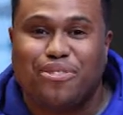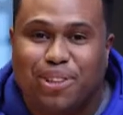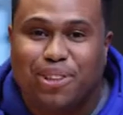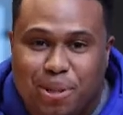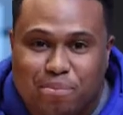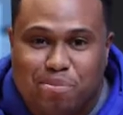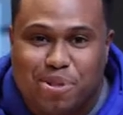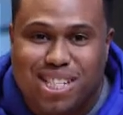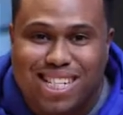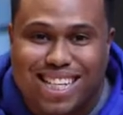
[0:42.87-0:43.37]

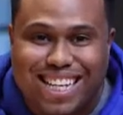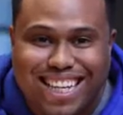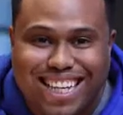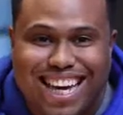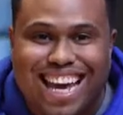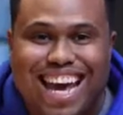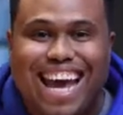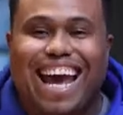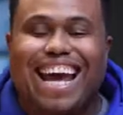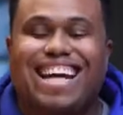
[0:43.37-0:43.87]
Flipstik,
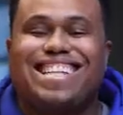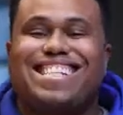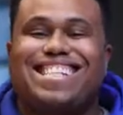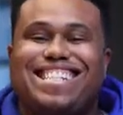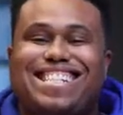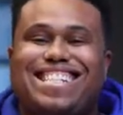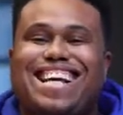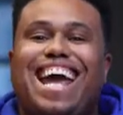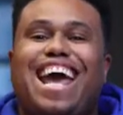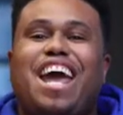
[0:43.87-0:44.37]
and
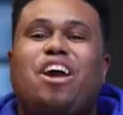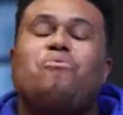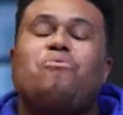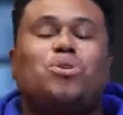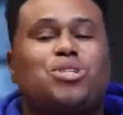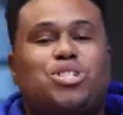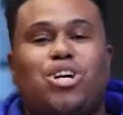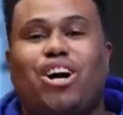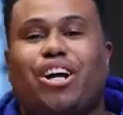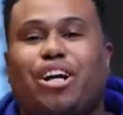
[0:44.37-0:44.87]
today we're
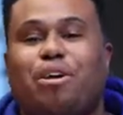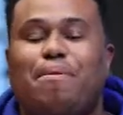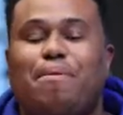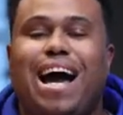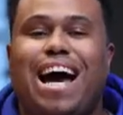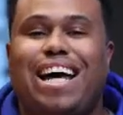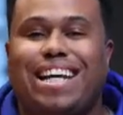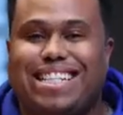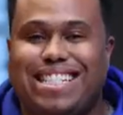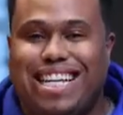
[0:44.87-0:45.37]
talking about
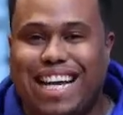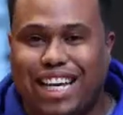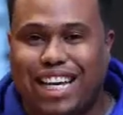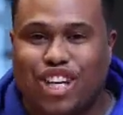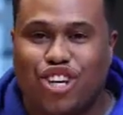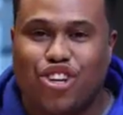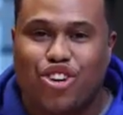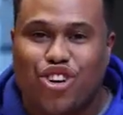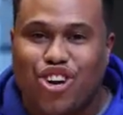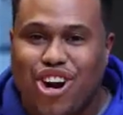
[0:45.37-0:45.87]
how to take
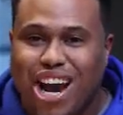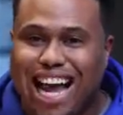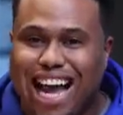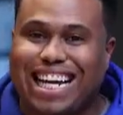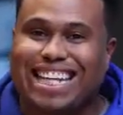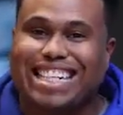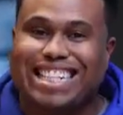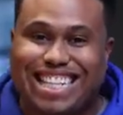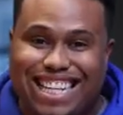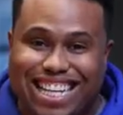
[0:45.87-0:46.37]
your
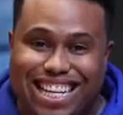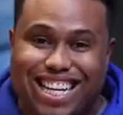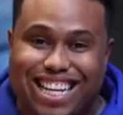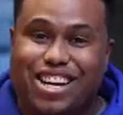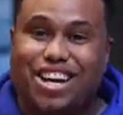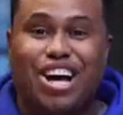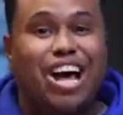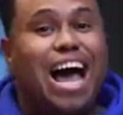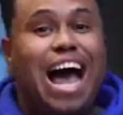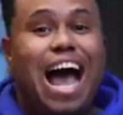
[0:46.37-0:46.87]

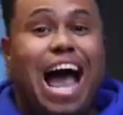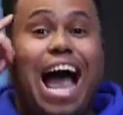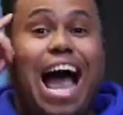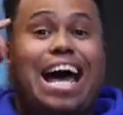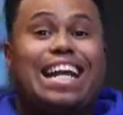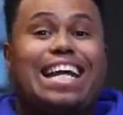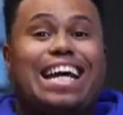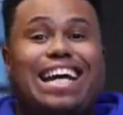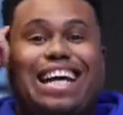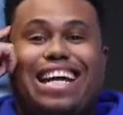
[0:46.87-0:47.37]
idea
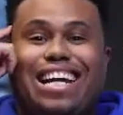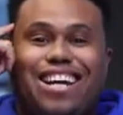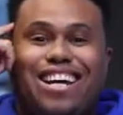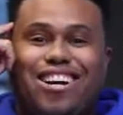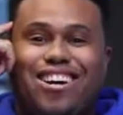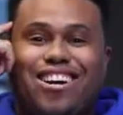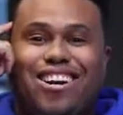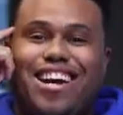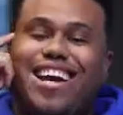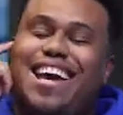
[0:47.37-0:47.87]
out of
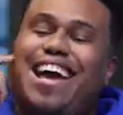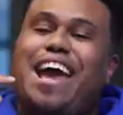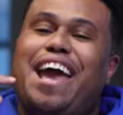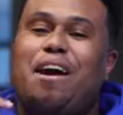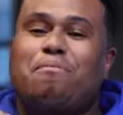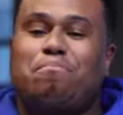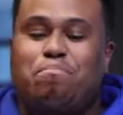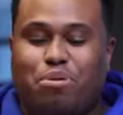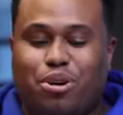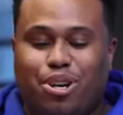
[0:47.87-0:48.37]
here
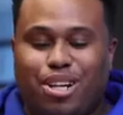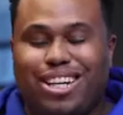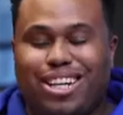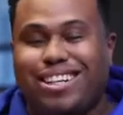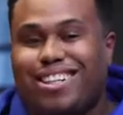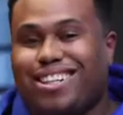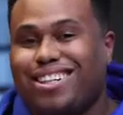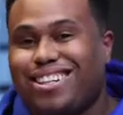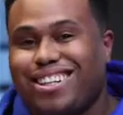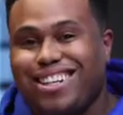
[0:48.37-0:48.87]
and put
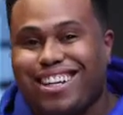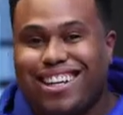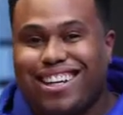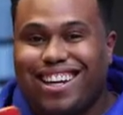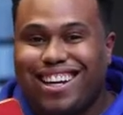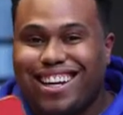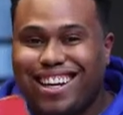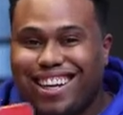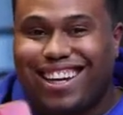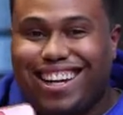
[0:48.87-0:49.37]
it
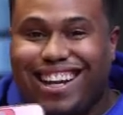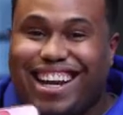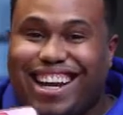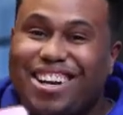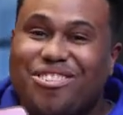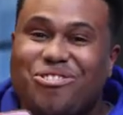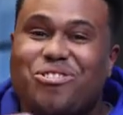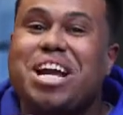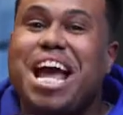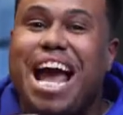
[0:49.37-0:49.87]

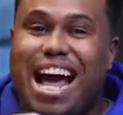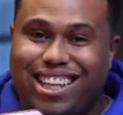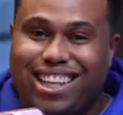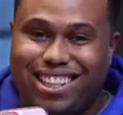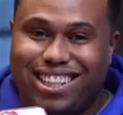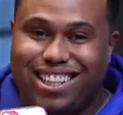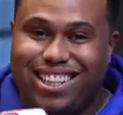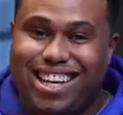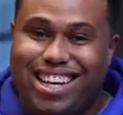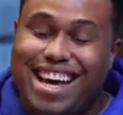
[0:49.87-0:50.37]
in
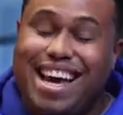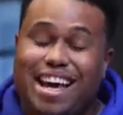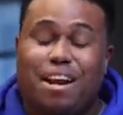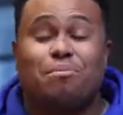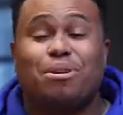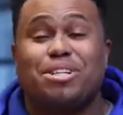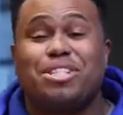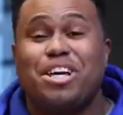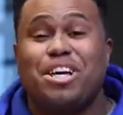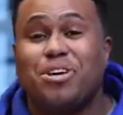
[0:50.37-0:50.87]
reality. And I'm
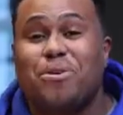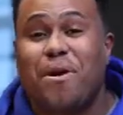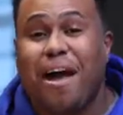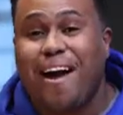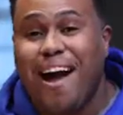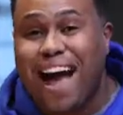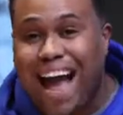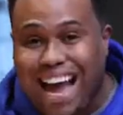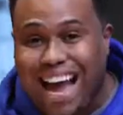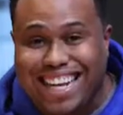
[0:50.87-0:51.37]
gonna tell you
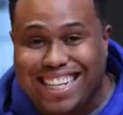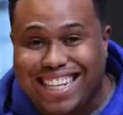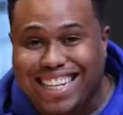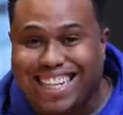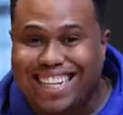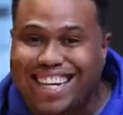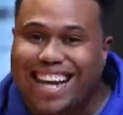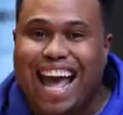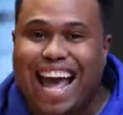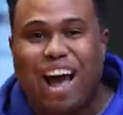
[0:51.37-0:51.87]
how I did
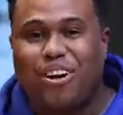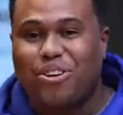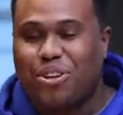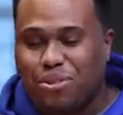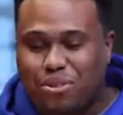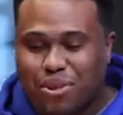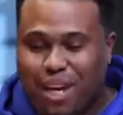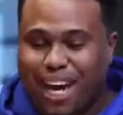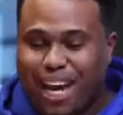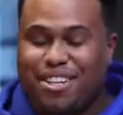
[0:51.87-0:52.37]
it and how
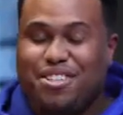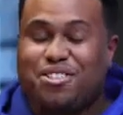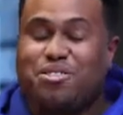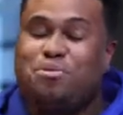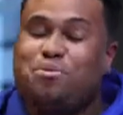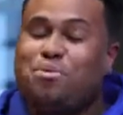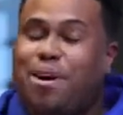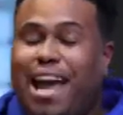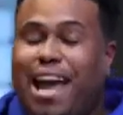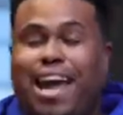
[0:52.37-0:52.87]
you can
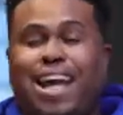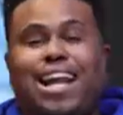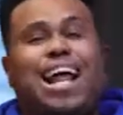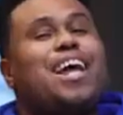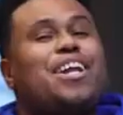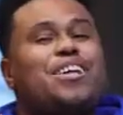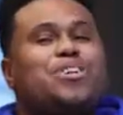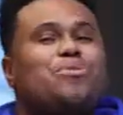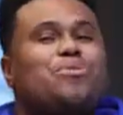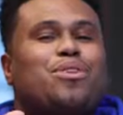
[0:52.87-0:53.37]
do, and how
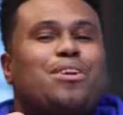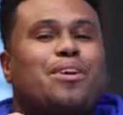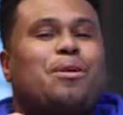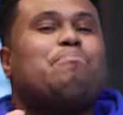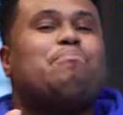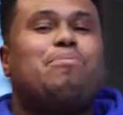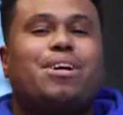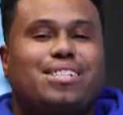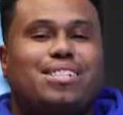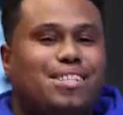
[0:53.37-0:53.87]
to do it on a
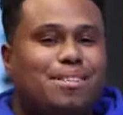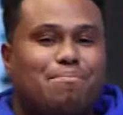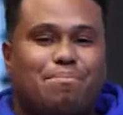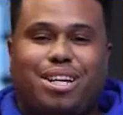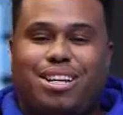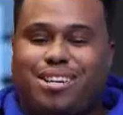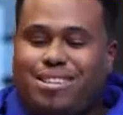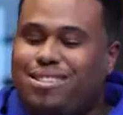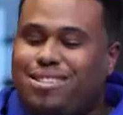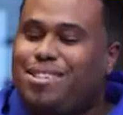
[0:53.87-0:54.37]
budget,
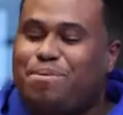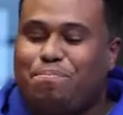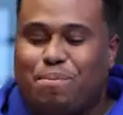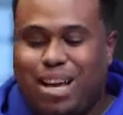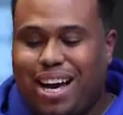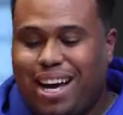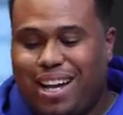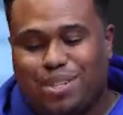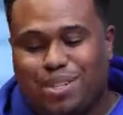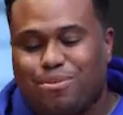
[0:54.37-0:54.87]
because let's be
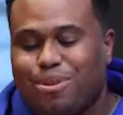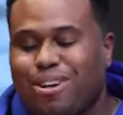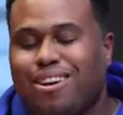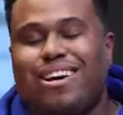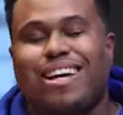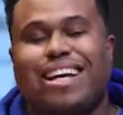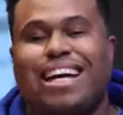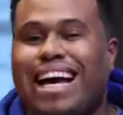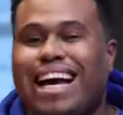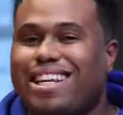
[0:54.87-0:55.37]
honest, we all
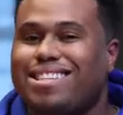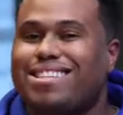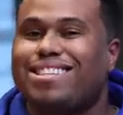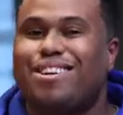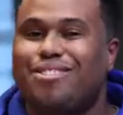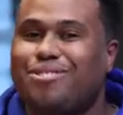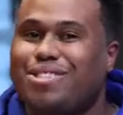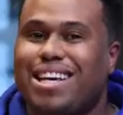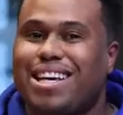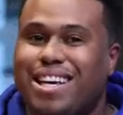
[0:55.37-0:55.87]
ain't got
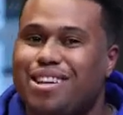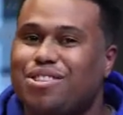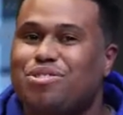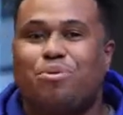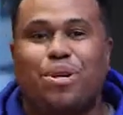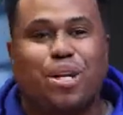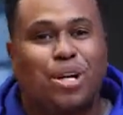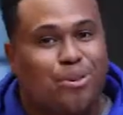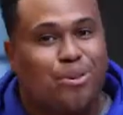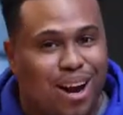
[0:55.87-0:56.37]
10,
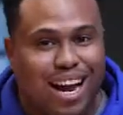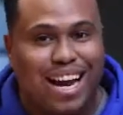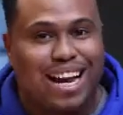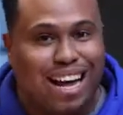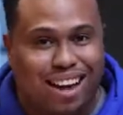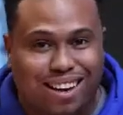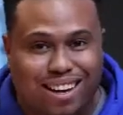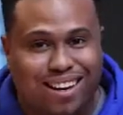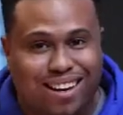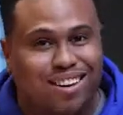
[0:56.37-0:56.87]
20 grand
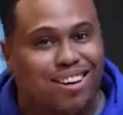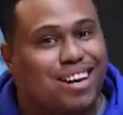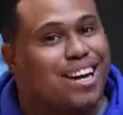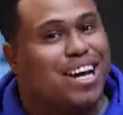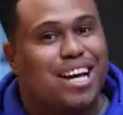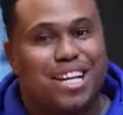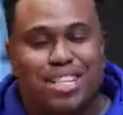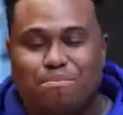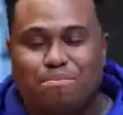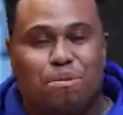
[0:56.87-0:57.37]
out here
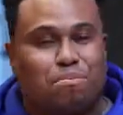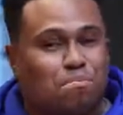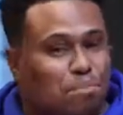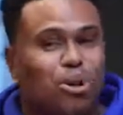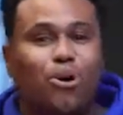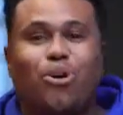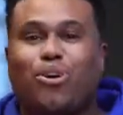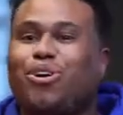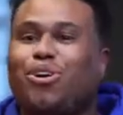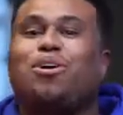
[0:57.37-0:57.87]
to be
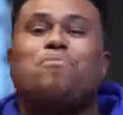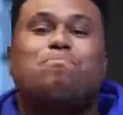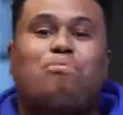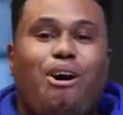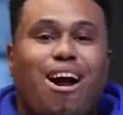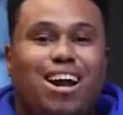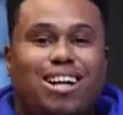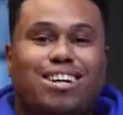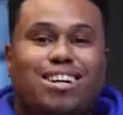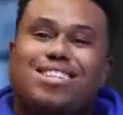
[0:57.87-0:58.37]
blowing on a
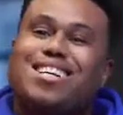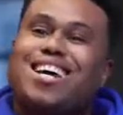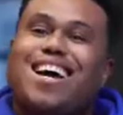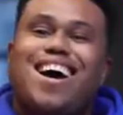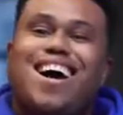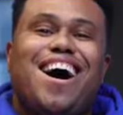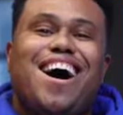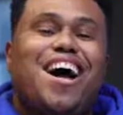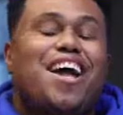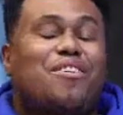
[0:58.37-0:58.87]
product.
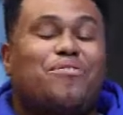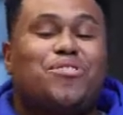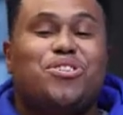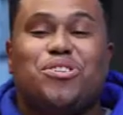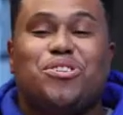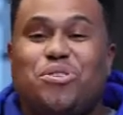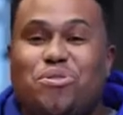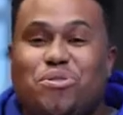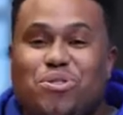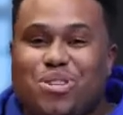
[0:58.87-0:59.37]
If you're
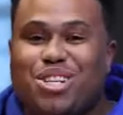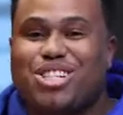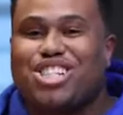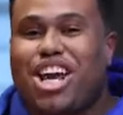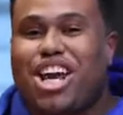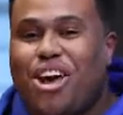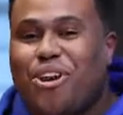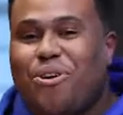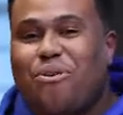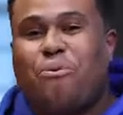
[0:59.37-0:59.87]
new to the
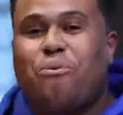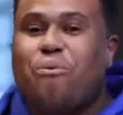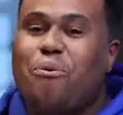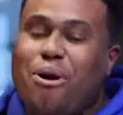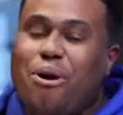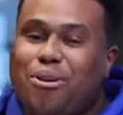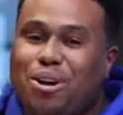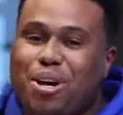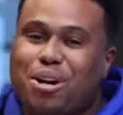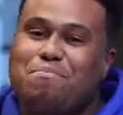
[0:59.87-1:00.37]
channel,
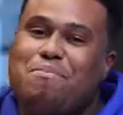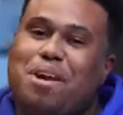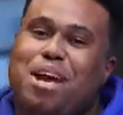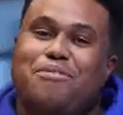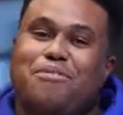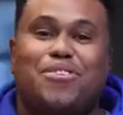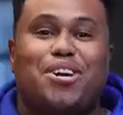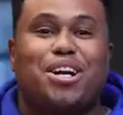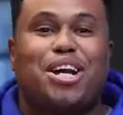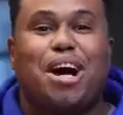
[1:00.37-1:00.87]
welcome.
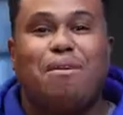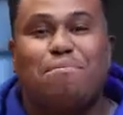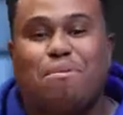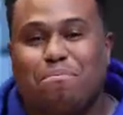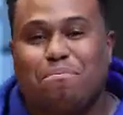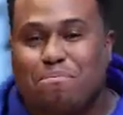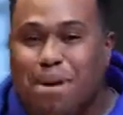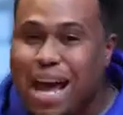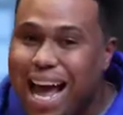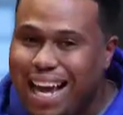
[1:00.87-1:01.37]
If you're
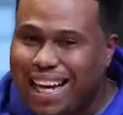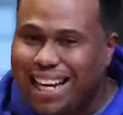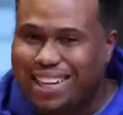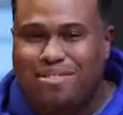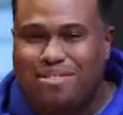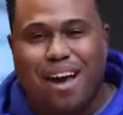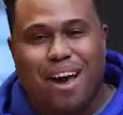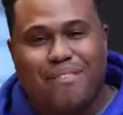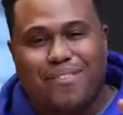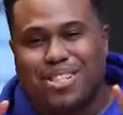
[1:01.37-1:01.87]
coming back and
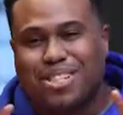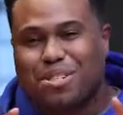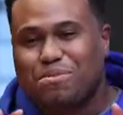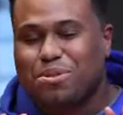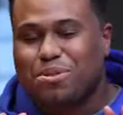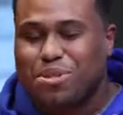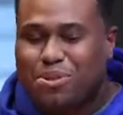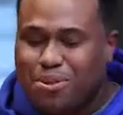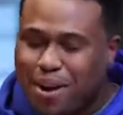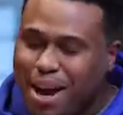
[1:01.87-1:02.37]
you haven't
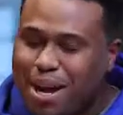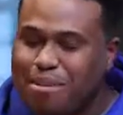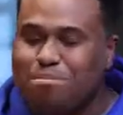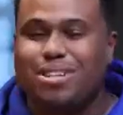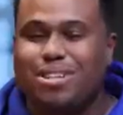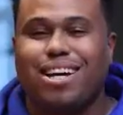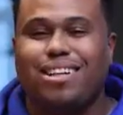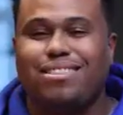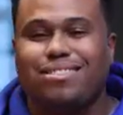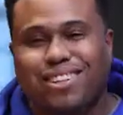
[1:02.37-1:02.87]
subscribed
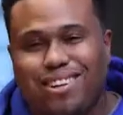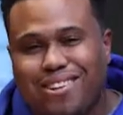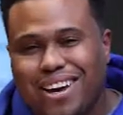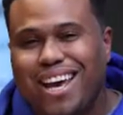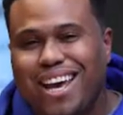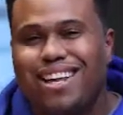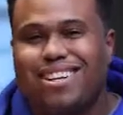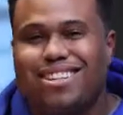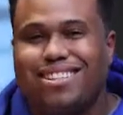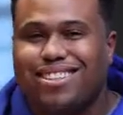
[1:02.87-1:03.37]
yet, go
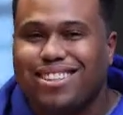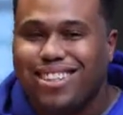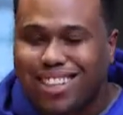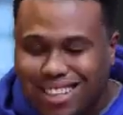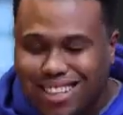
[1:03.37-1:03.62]
ahead and